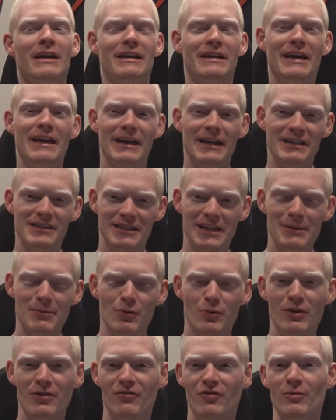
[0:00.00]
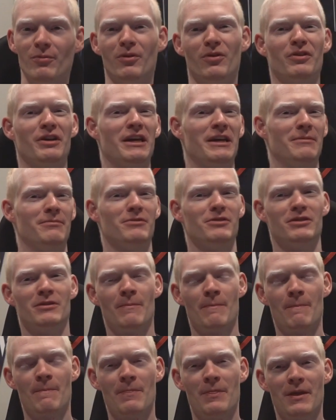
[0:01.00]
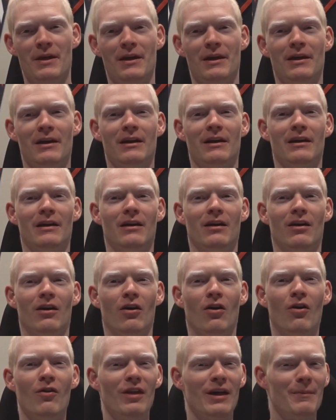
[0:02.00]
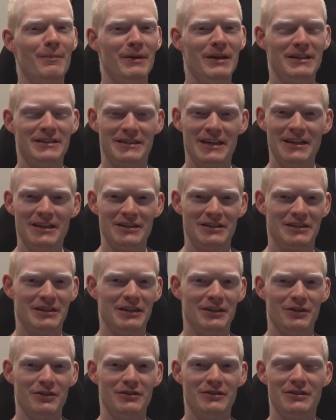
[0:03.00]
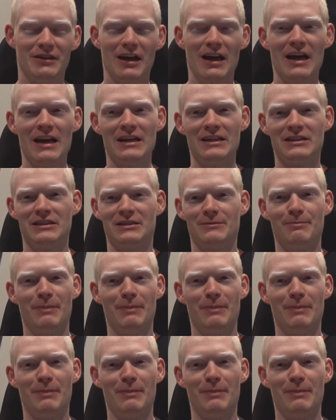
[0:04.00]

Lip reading: get his team to win football games. All that being said, the Steelers, as